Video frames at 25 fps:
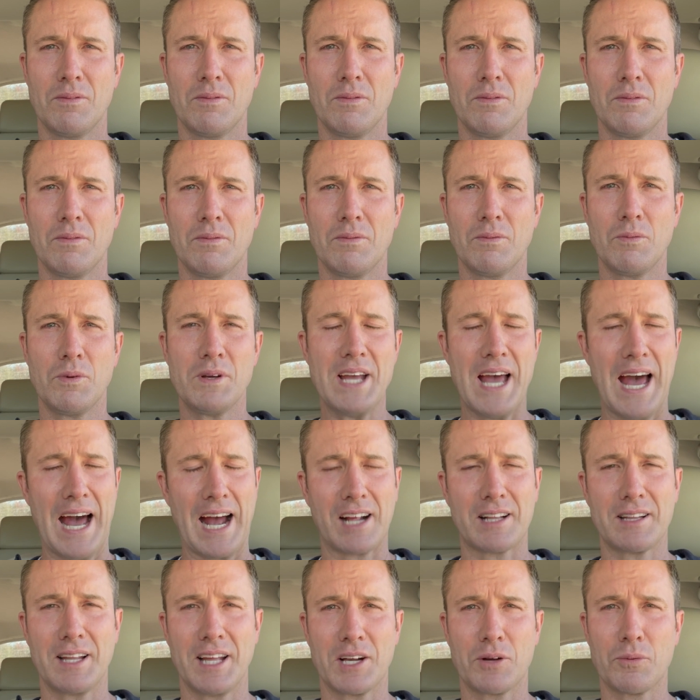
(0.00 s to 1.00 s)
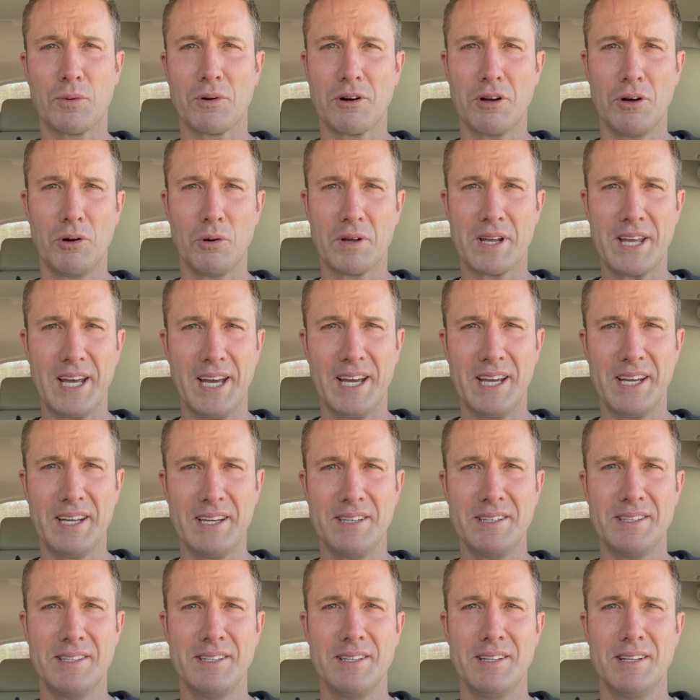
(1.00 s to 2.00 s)
we act like we're okay,
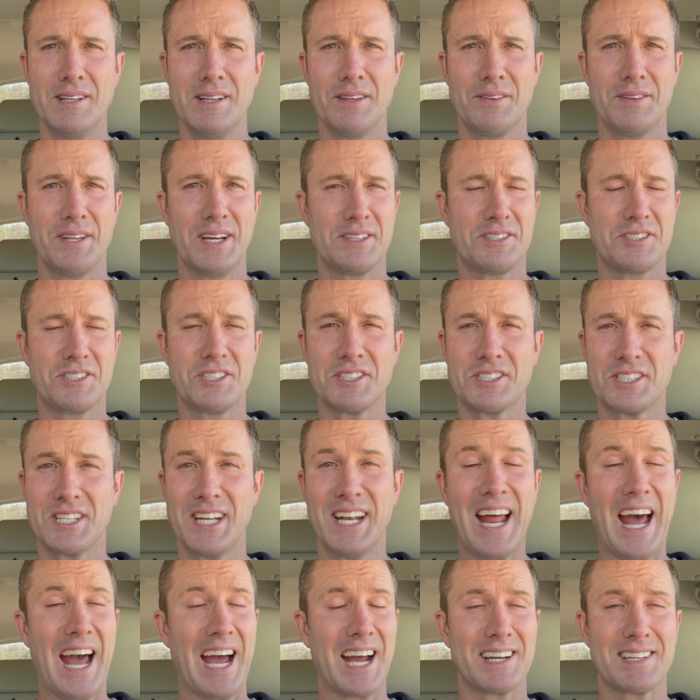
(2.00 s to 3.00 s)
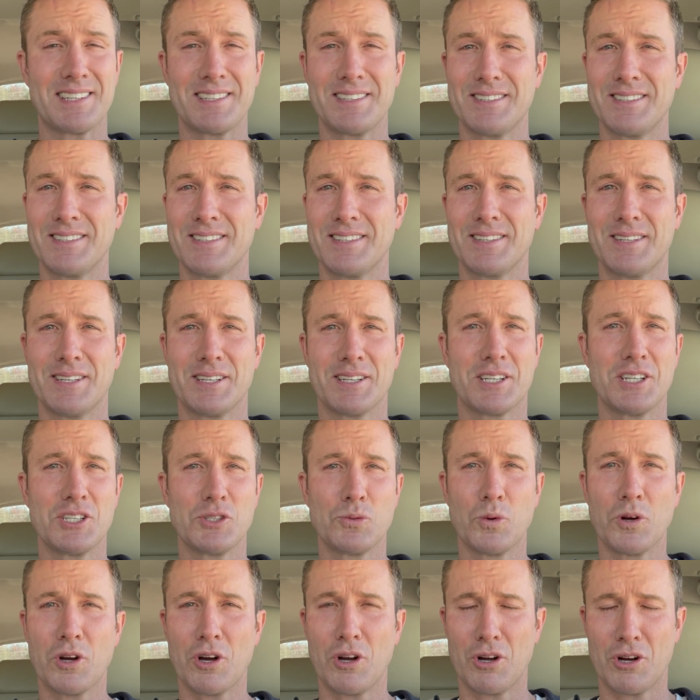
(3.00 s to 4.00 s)
that's just an act, because
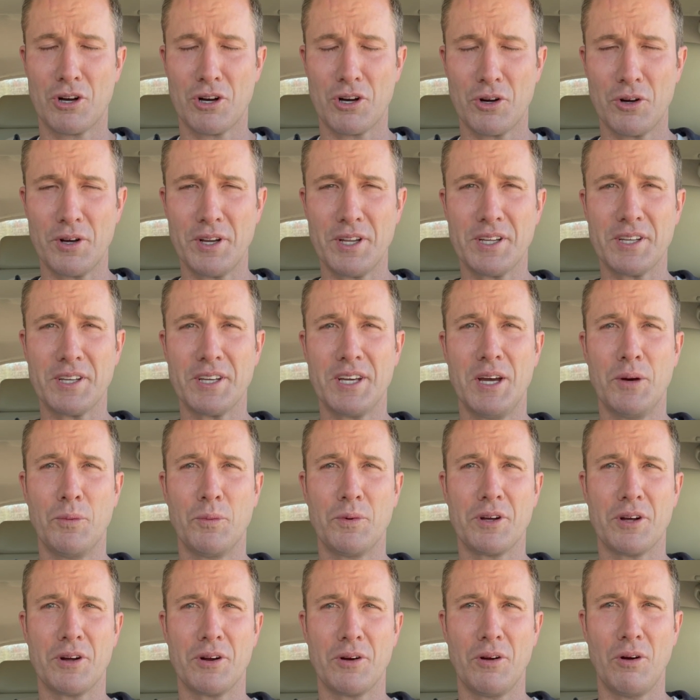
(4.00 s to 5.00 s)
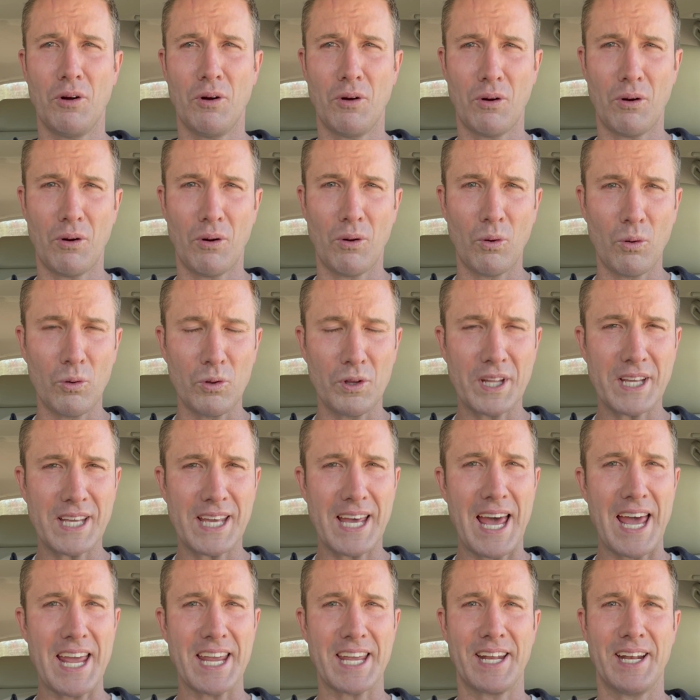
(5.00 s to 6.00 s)
we're hurting and we are only
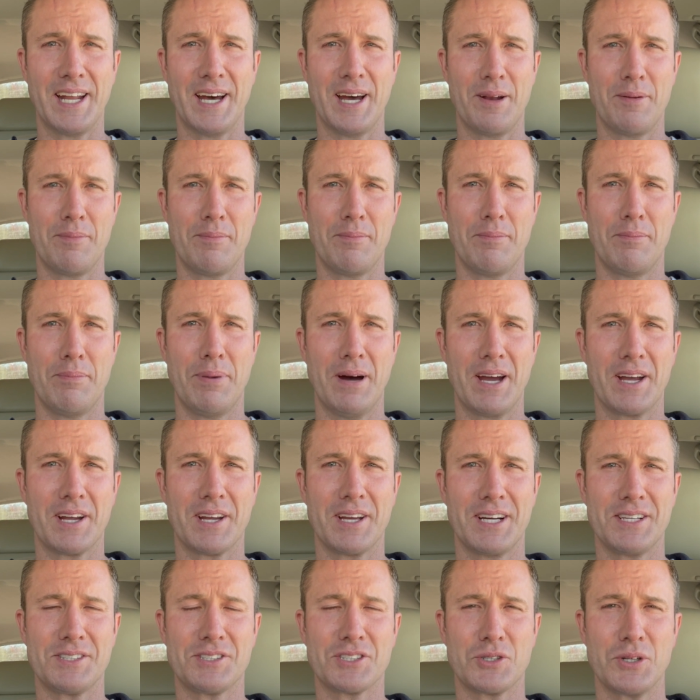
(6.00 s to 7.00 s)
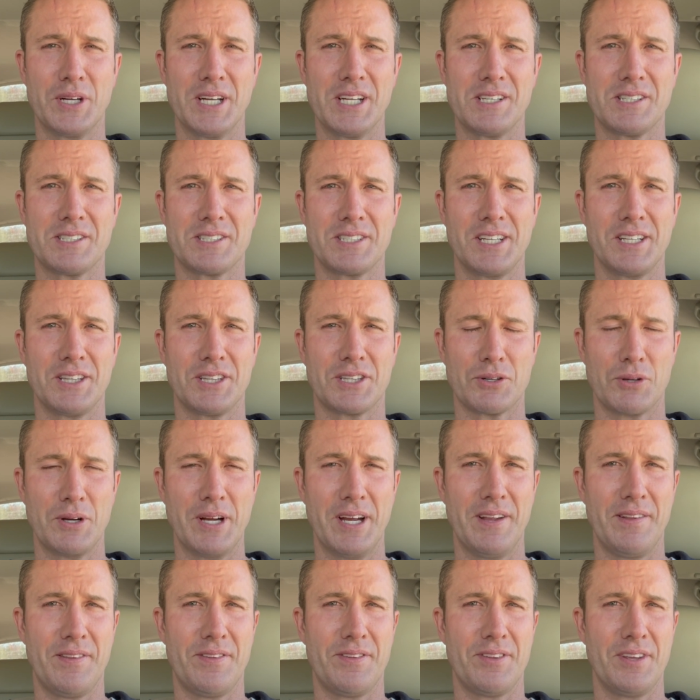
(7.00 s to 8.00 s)
hanging on by God's grace and
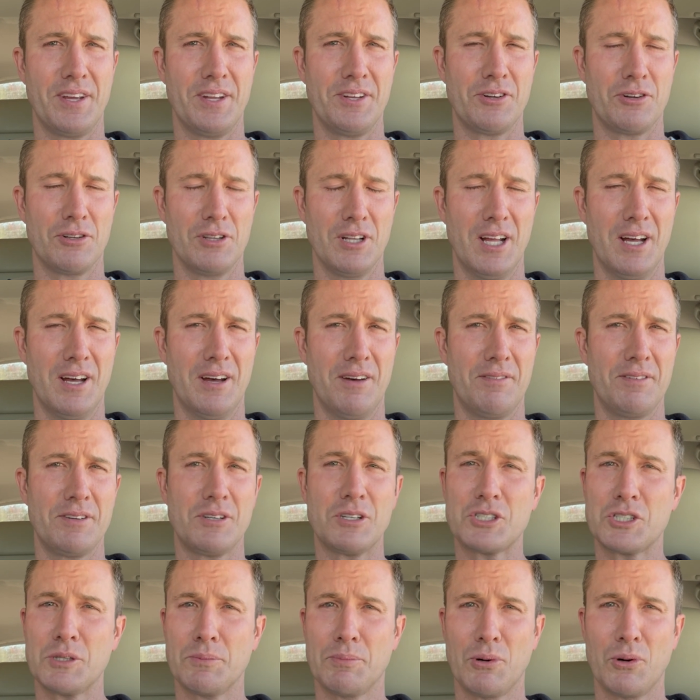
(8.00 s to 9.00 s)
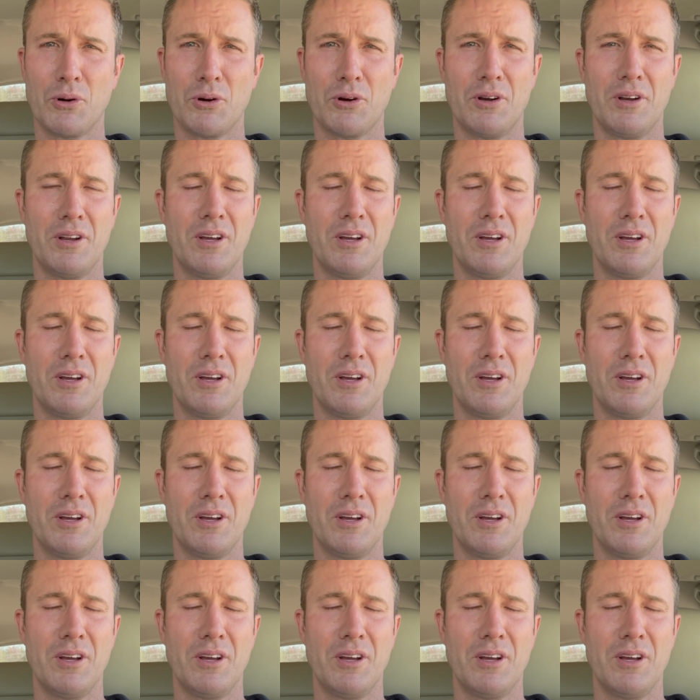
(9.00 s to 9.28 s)
threads and your love and your support